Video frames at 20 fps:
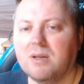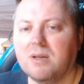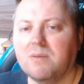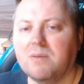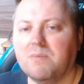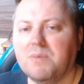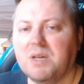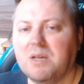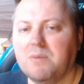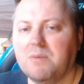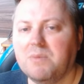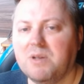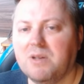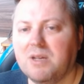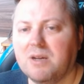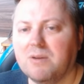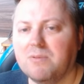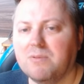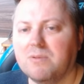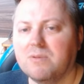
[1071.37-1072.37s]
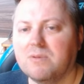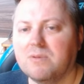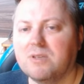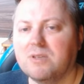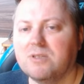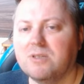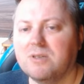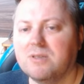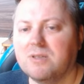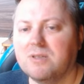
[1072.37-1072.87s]
Maybe, yeah,
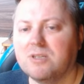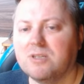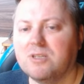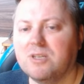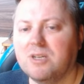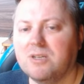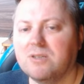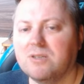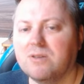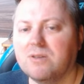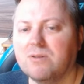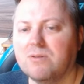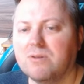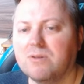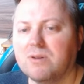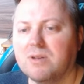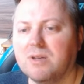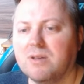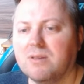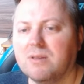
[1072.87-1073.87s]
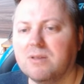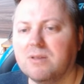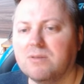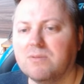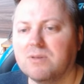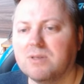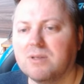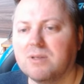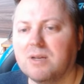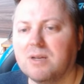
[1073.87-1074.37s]
just exchange the rook. Yeah, this
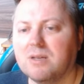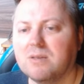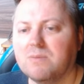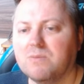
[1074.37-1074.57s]
was a nice